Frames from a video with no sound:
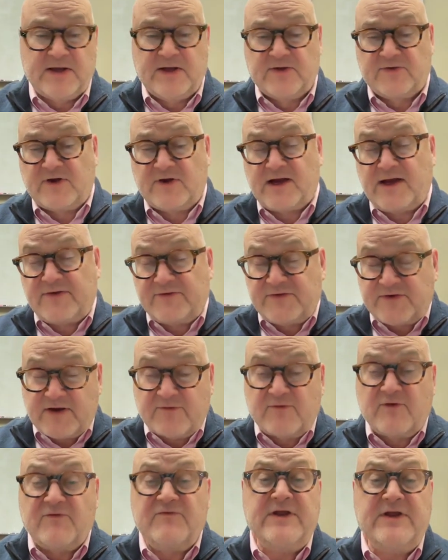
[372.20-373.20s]
So I got
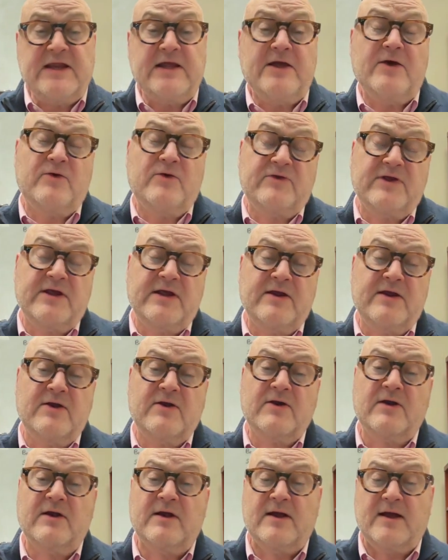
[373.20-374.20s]
several videos
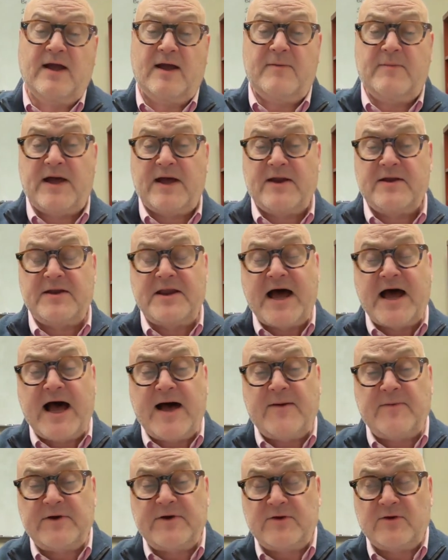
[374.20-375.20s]
here about
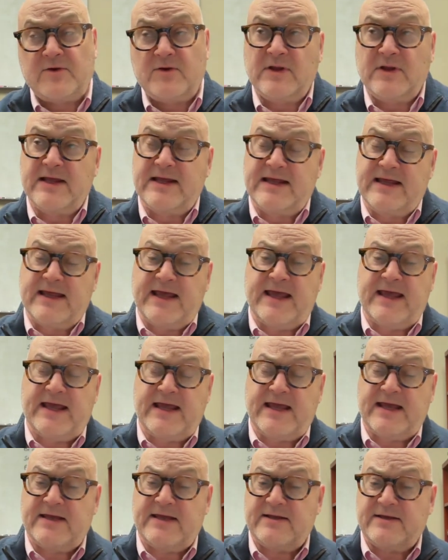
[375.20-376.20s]
nominal
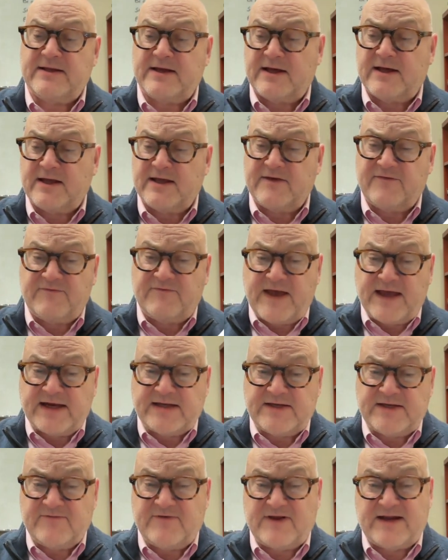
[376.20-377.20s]
and
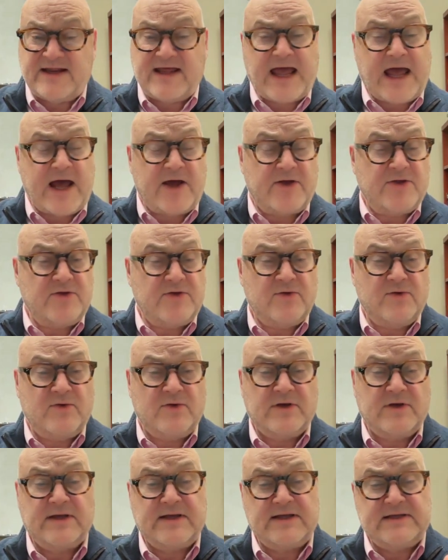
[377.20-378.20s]
effective and how you
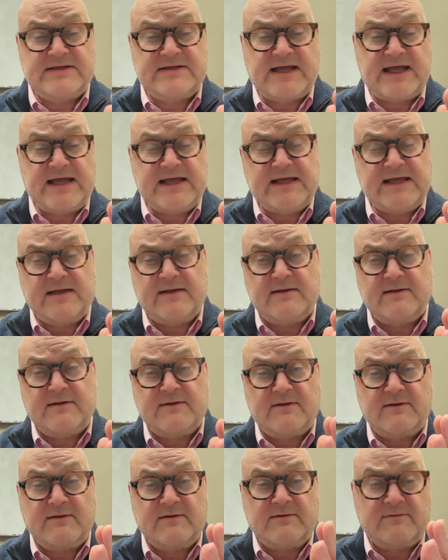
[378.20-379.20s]
can take
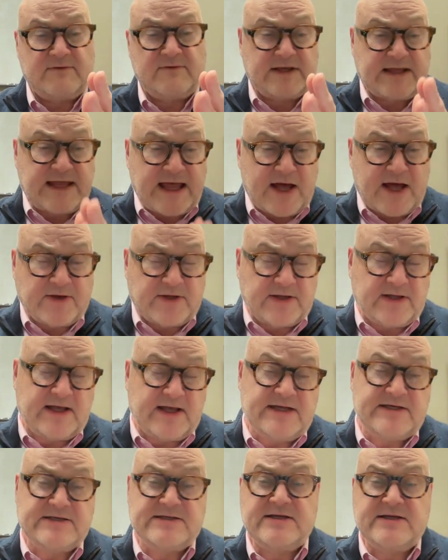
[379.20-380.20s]
the
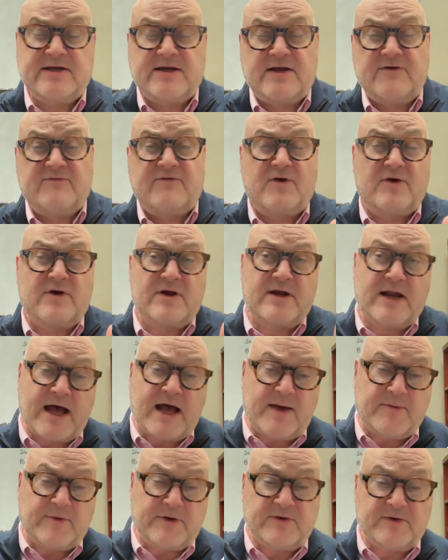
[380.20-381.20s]
calculation and convert
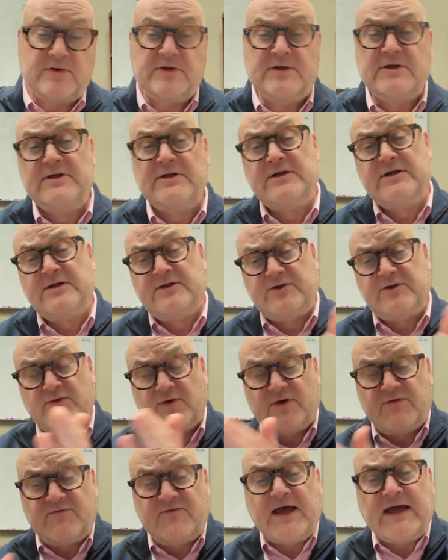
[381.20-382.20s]
nominal to
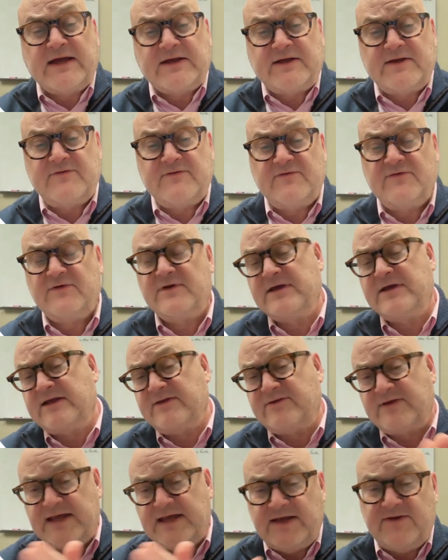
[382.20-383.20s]
effective.
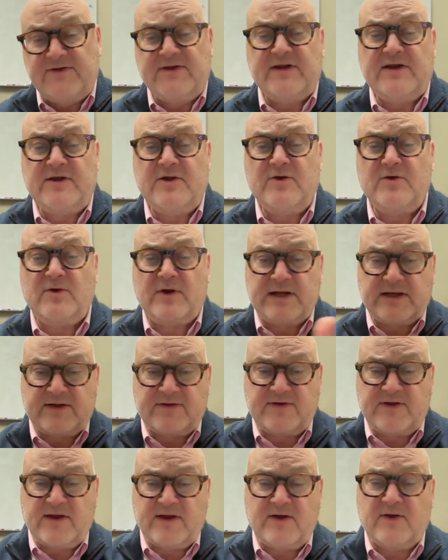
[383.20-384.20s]
It's easy to do on
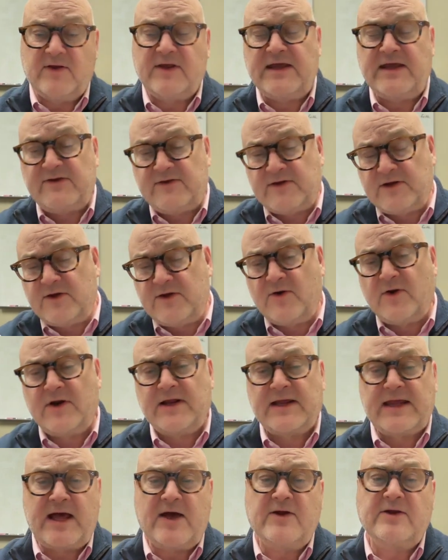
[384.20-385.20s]
Excel, easy to do on a
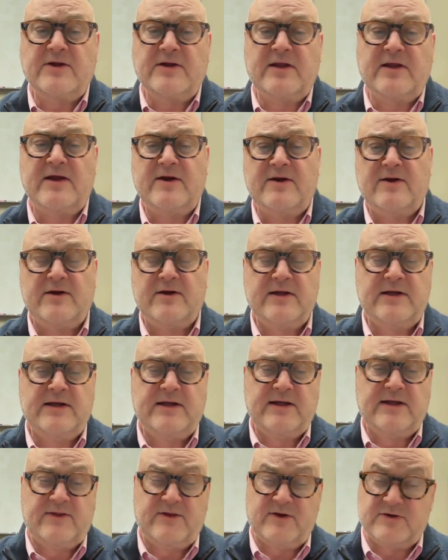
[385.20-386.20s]
calculator.
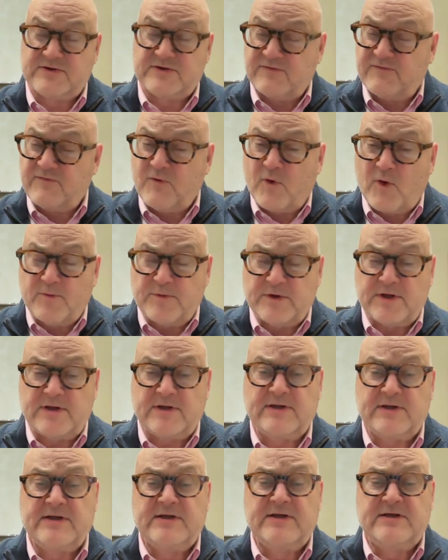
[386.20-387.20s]
There's a
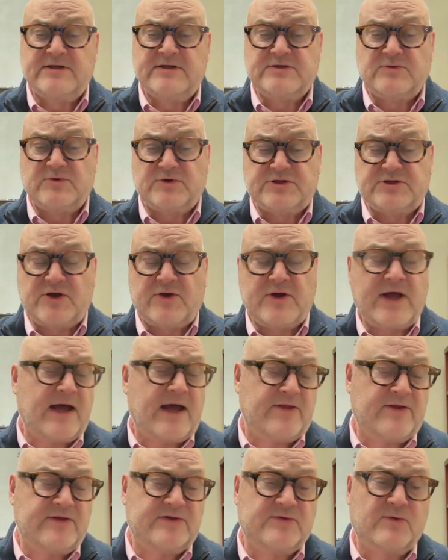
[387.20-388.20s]
formula. So we'll show you
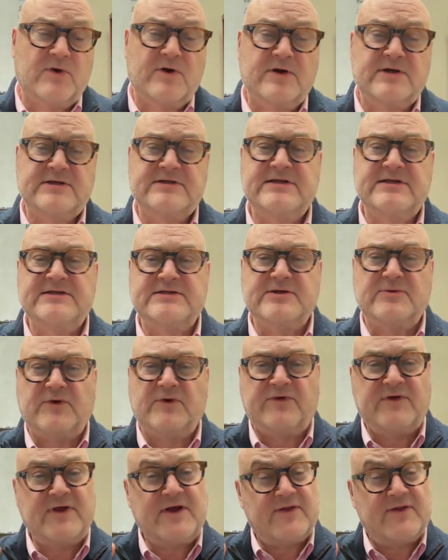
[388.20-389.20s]
how this works. So we'll
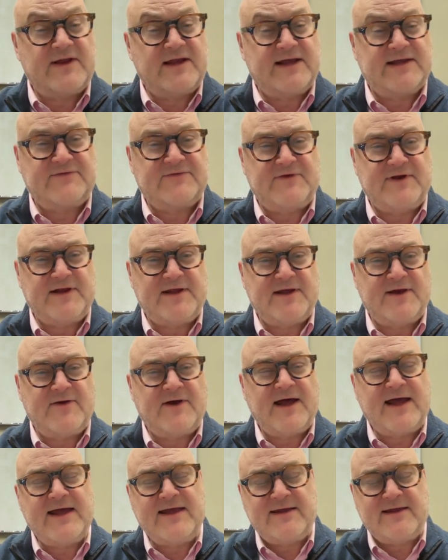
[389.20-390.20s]
see you on the next video.
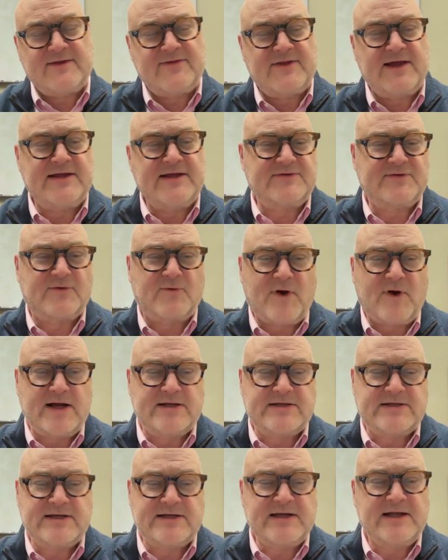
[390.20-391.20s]
Hey, thanks for
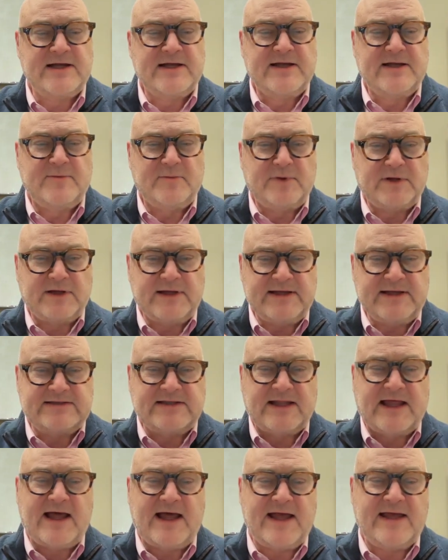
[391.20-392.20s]
watching. Please
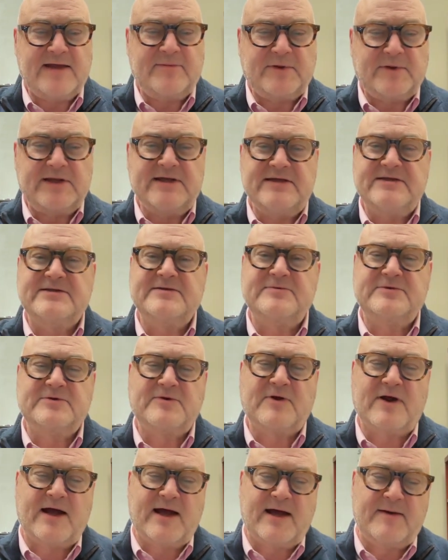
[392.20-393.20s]
like, please
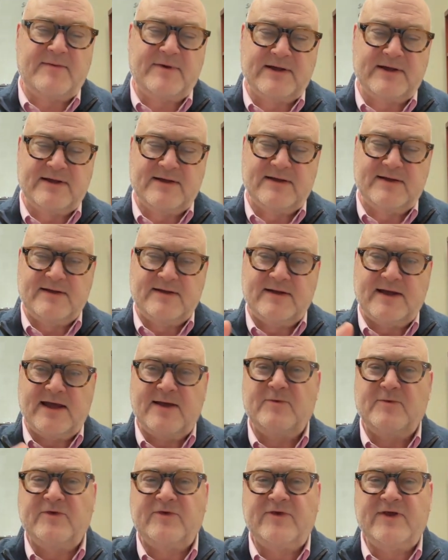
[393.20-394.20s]
subscribe,
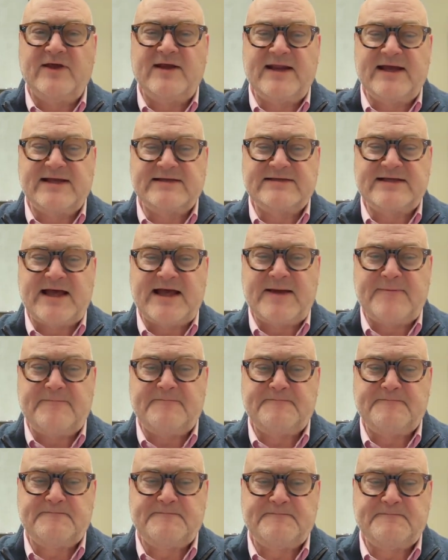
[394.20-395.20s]
and we'll see you next time.